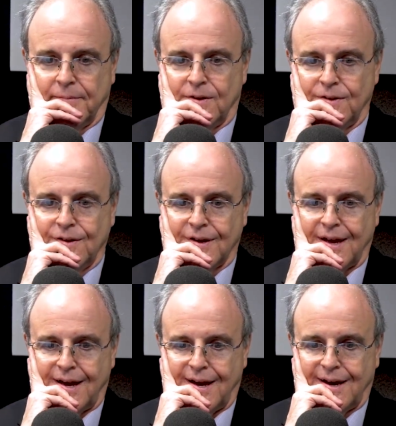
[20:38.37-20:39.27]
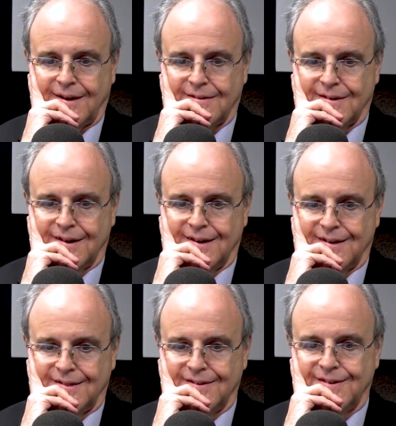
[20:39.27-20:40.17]
look at.
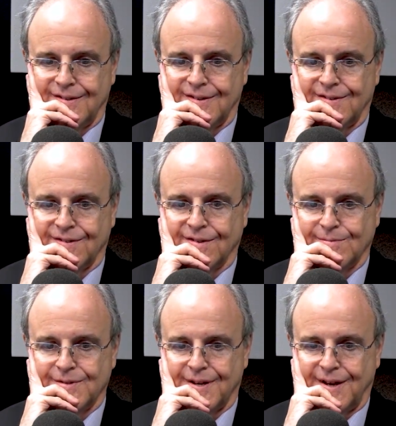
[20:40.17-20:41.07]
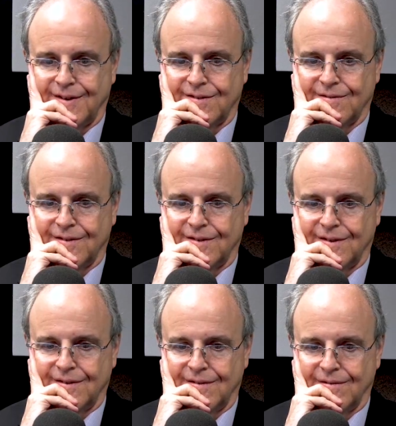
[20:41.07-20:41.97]
This is a circumstance that
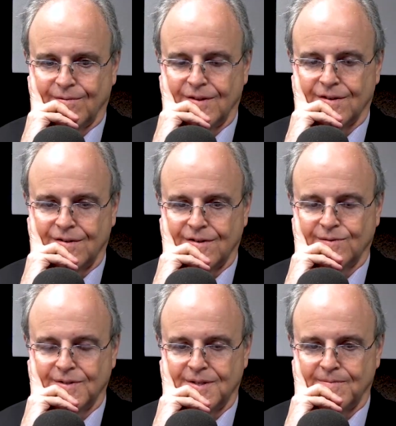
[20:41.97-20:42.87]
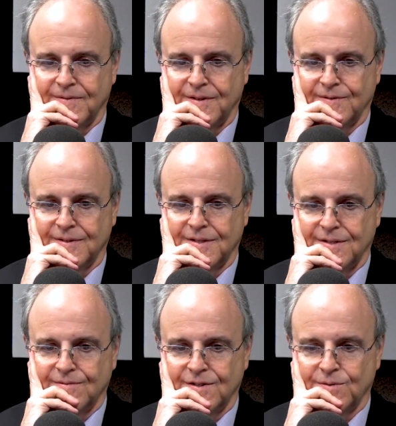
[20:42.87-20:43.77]
will occur with some frequency,
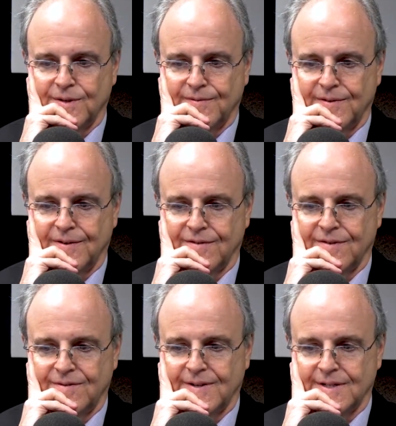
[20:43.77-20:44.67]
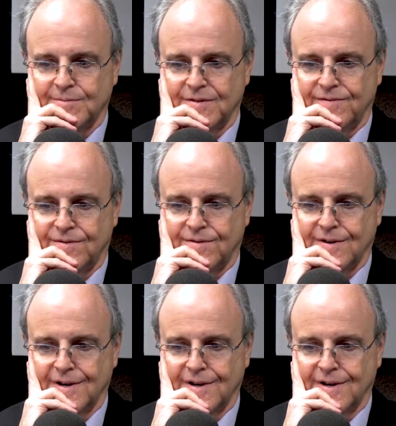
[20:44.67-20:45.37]
which we have never addressed before.